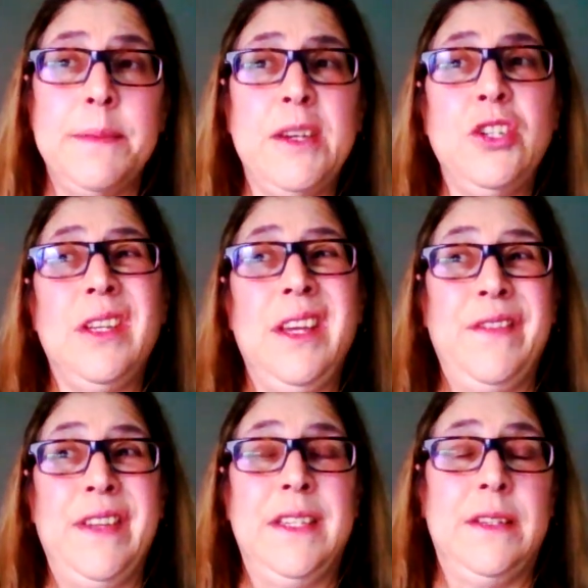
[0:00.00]
especially
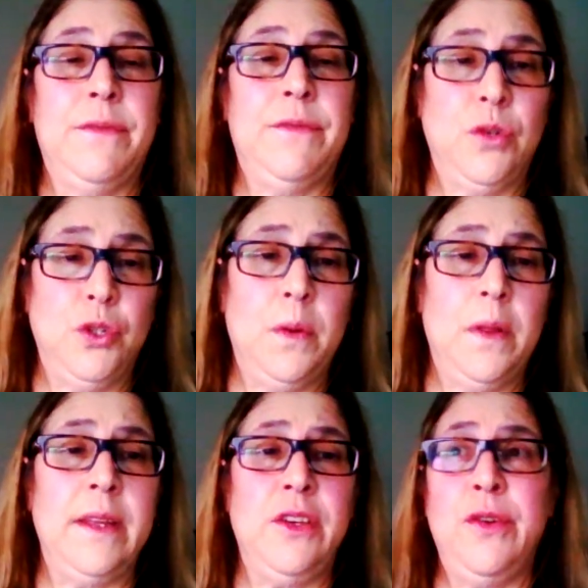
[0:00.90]
if it's
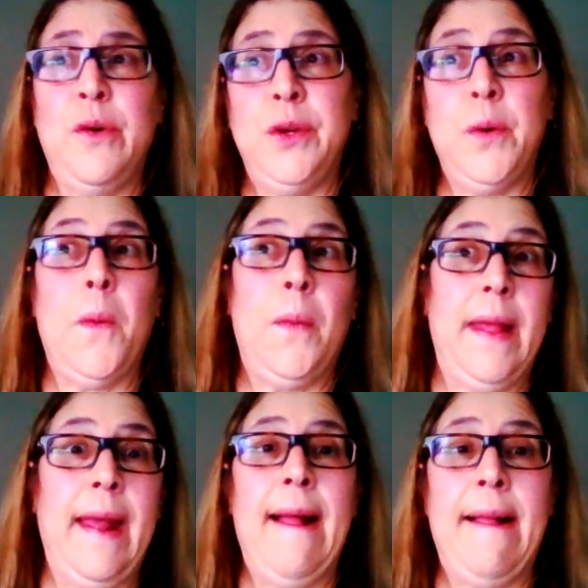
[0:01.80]
virtual and you
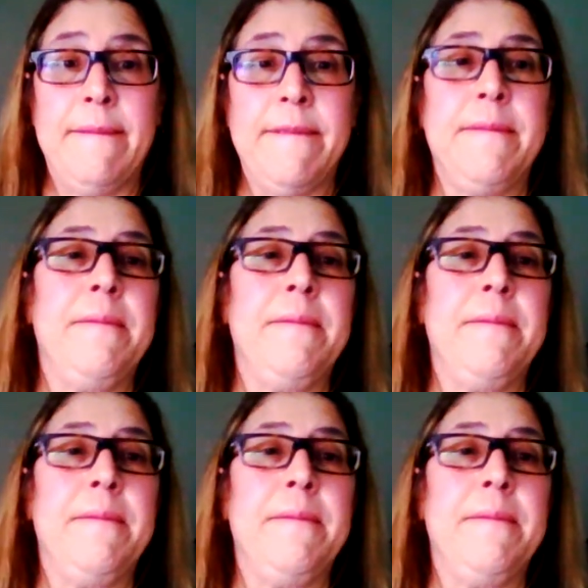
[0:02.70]
only have,